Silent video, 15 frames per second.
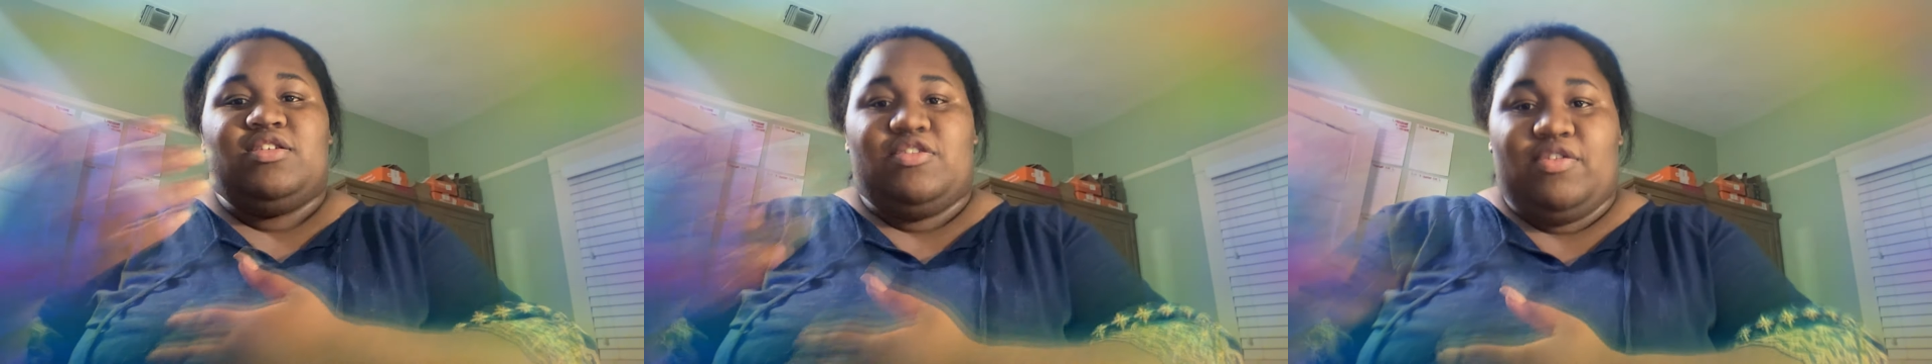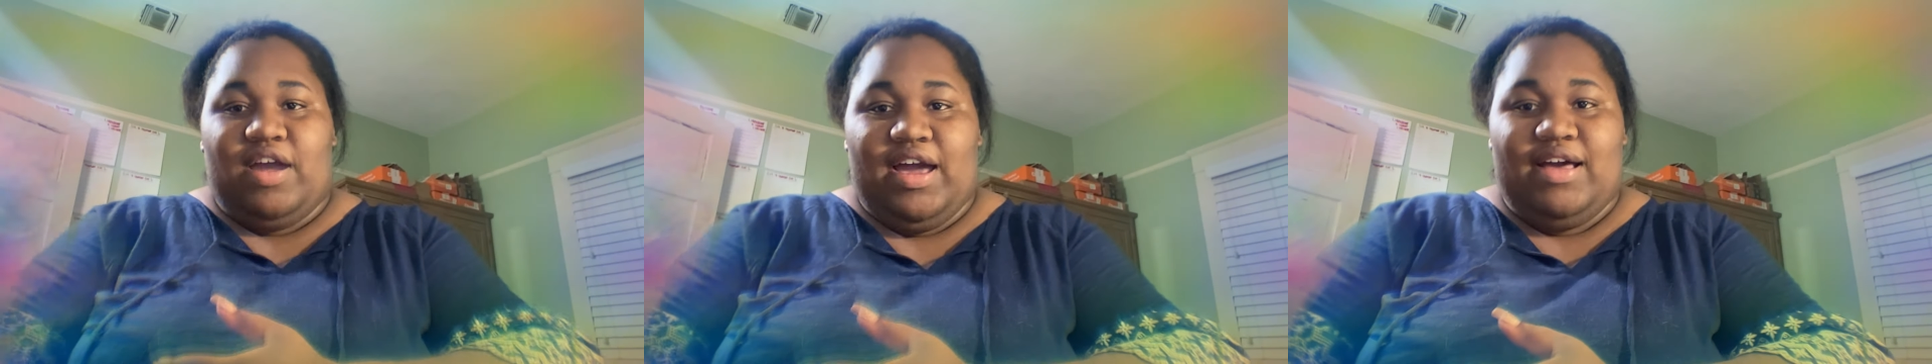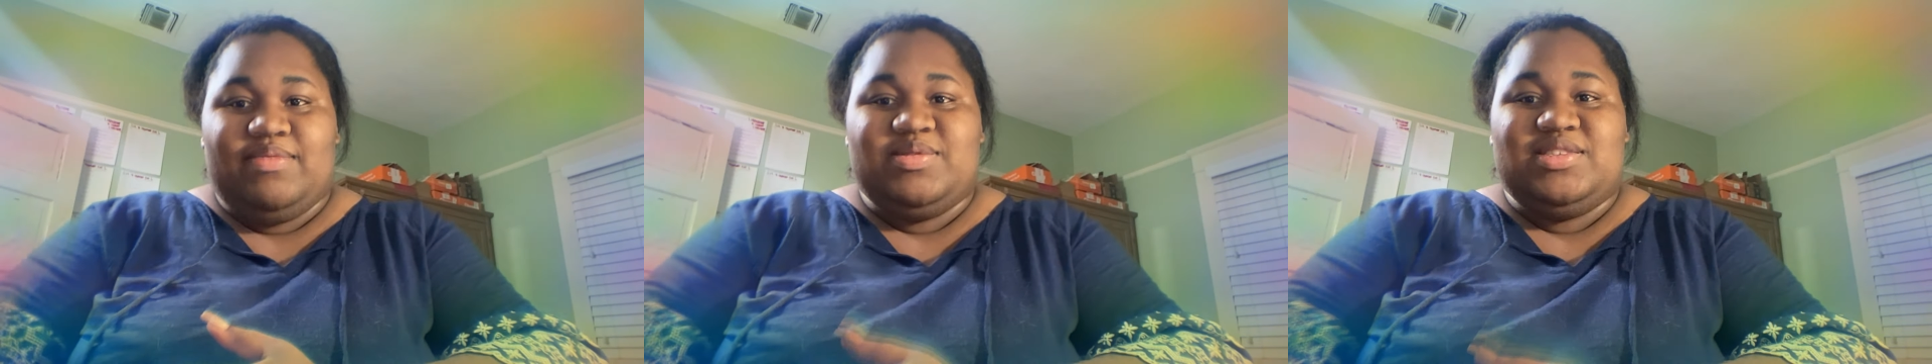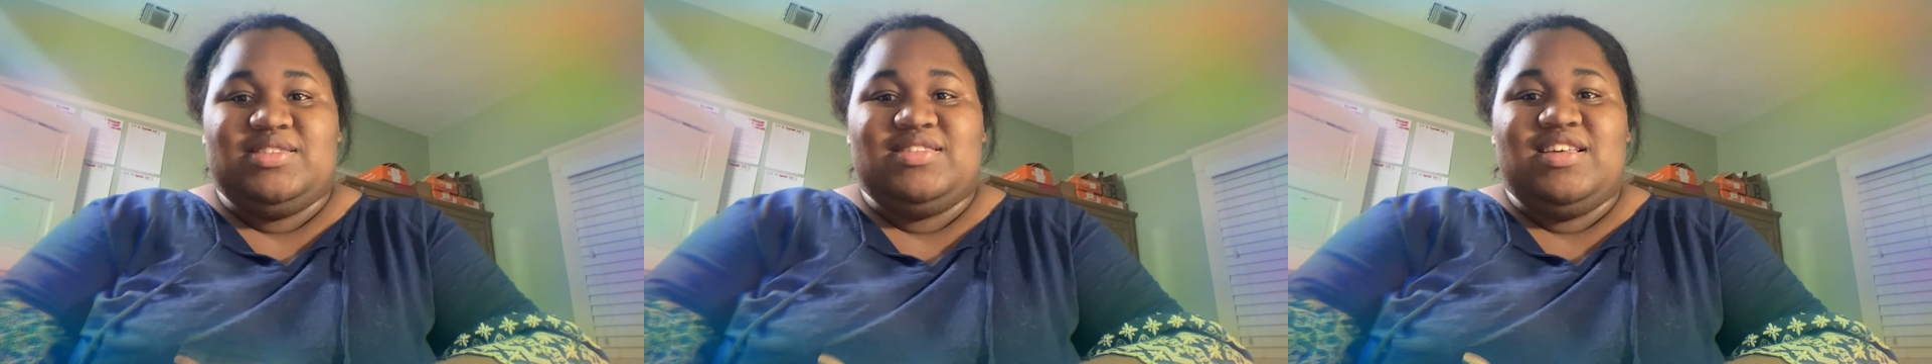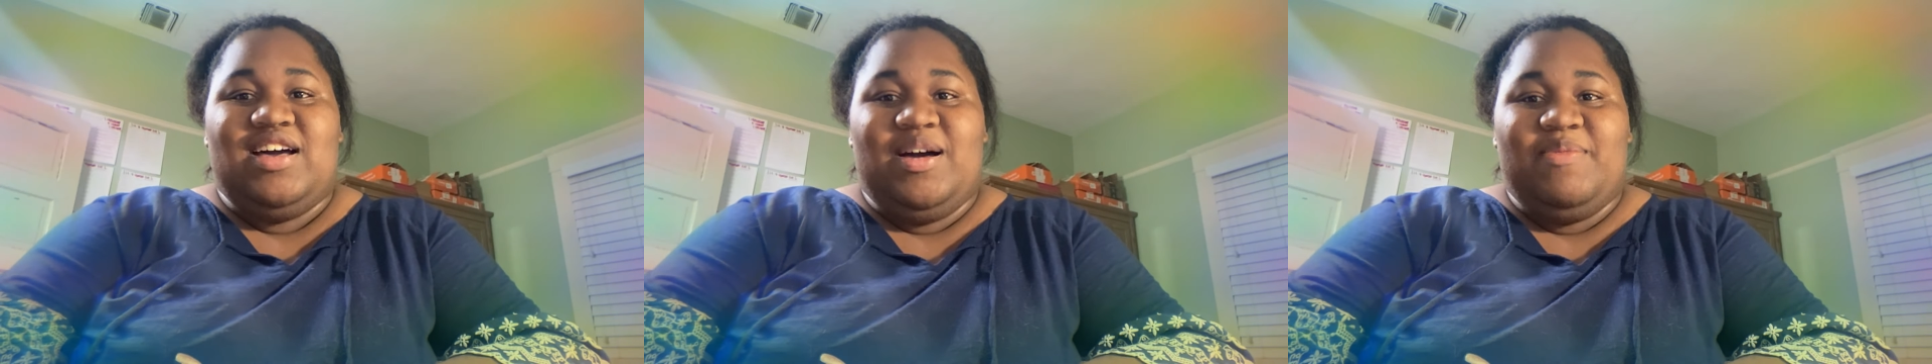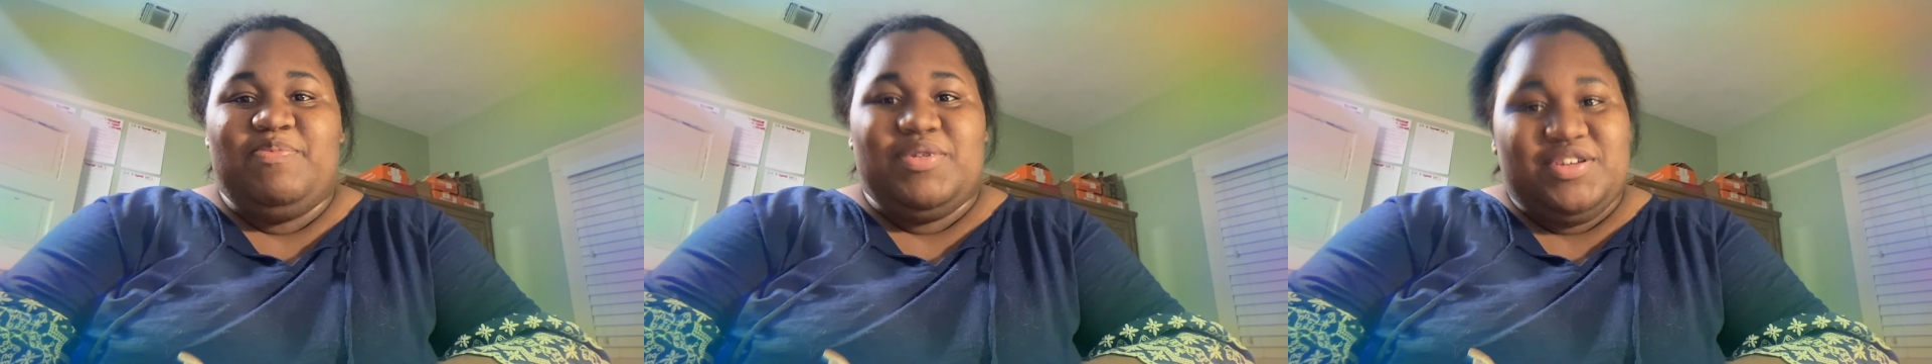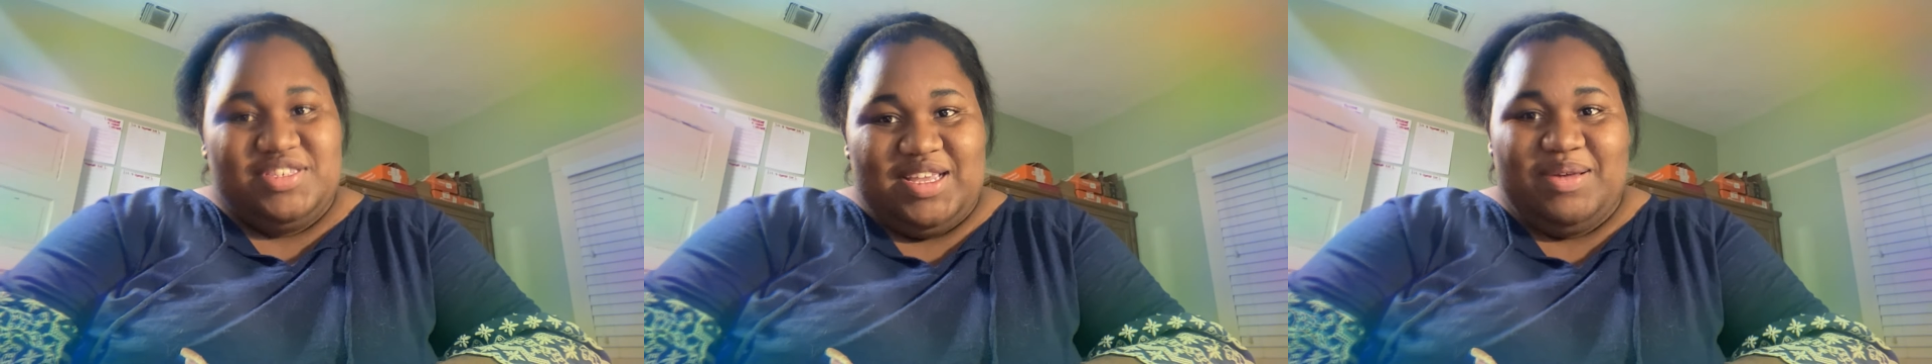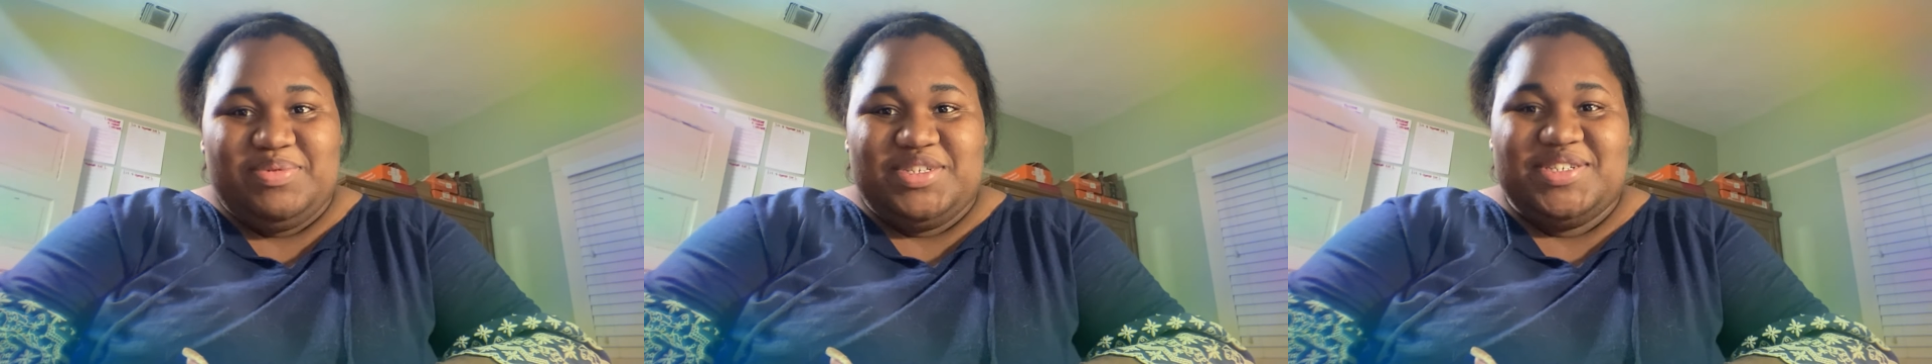grasp
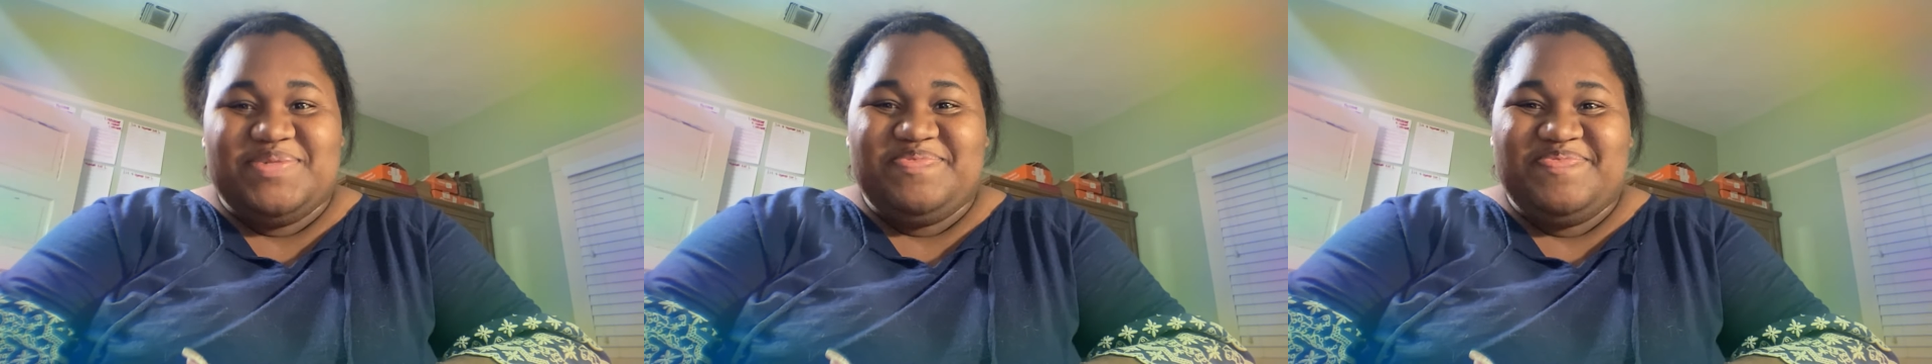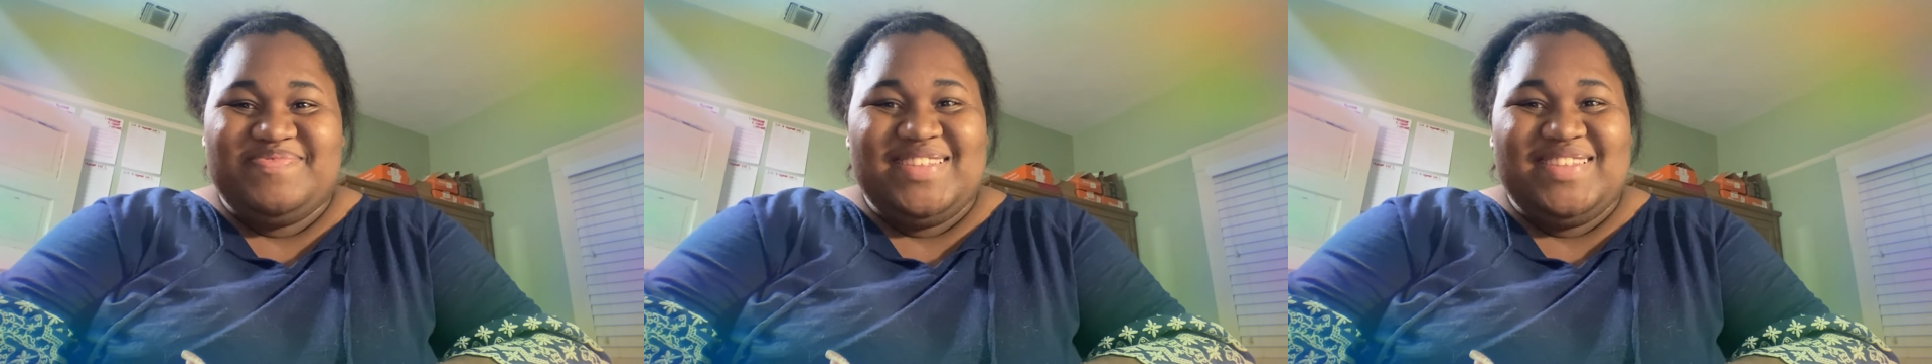perception.